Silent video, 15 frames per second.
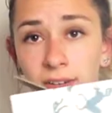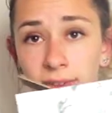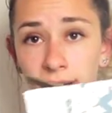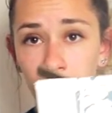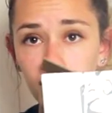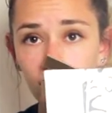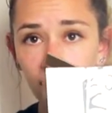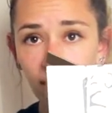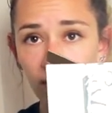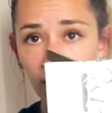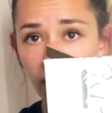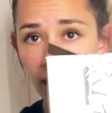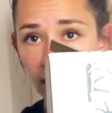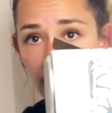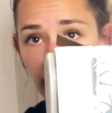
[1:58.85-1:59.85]
Are you ready?
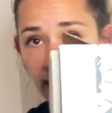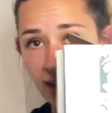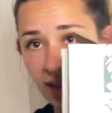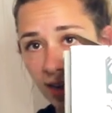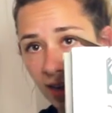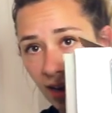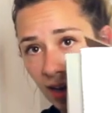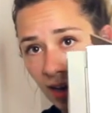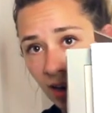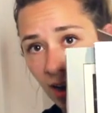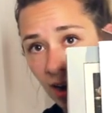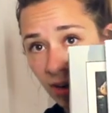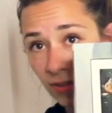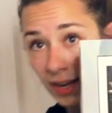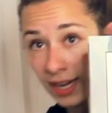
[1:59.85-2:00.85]
Are you ready?
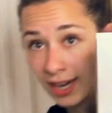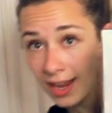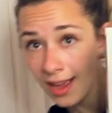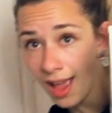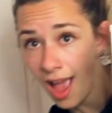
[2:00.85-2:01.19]
Are you ready?